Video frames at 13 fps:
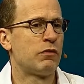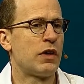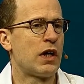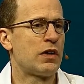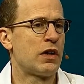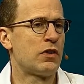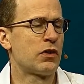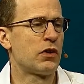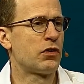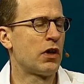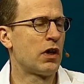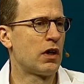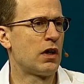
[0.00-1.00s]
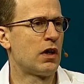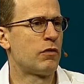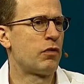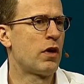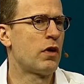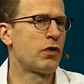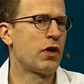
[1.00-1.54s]
th there is also a,
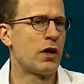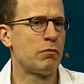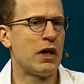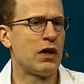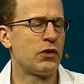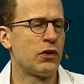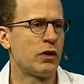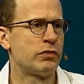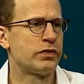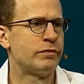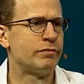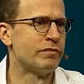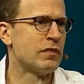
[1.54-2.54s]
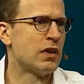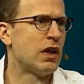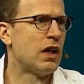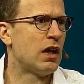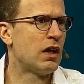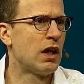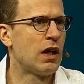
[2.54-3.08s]
a fair amount of
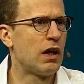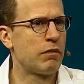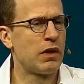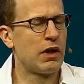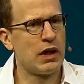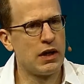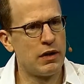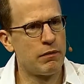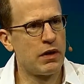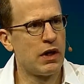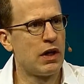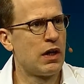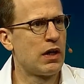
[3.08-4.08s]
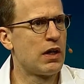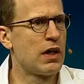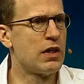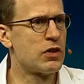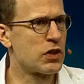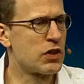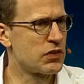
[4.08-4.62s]
an uh,
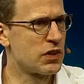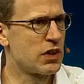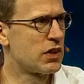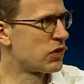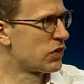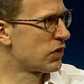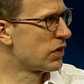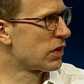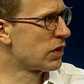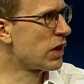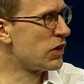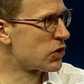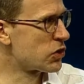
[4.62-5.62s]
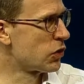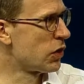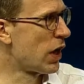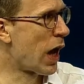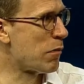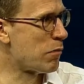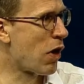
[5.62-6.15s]
interest in this issue
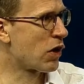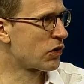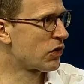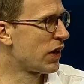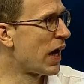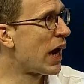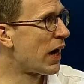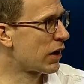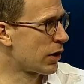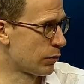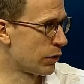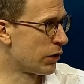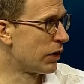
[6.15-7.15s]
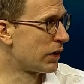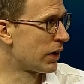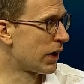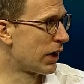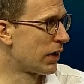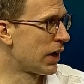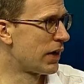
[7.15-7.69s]
amongst the AI community
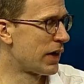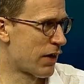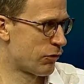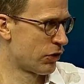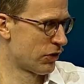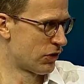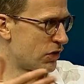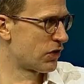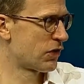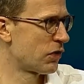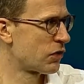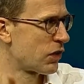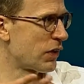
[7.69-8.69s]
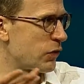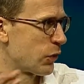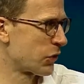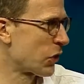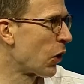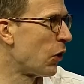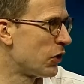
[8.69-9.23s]
and, and efforts to try to
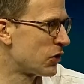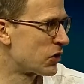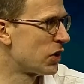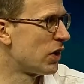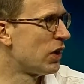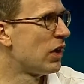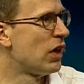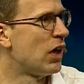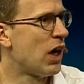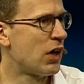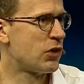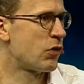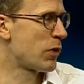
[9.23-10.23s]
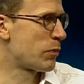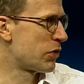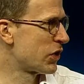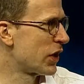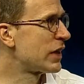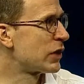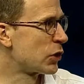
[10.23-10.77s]
encourage
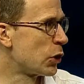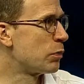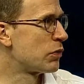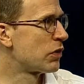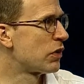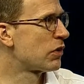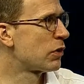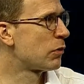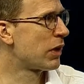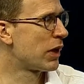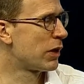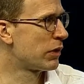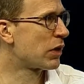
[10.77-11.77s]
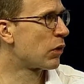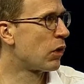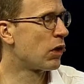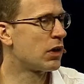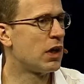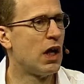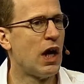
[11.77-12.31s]
underrepresented groups to play a bigger
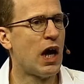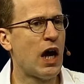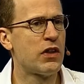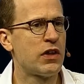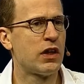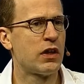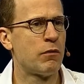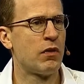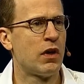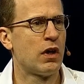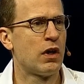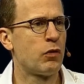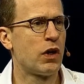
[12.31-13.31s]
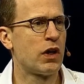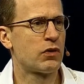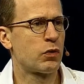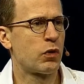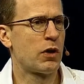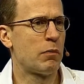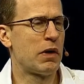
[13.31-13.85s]
role. I think if one is
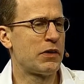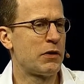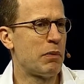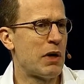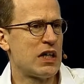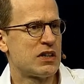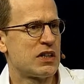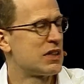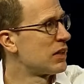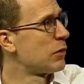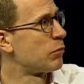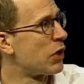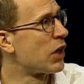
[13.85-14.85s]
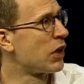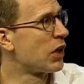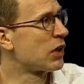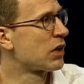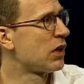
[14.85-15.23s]
worried about the biases in the product,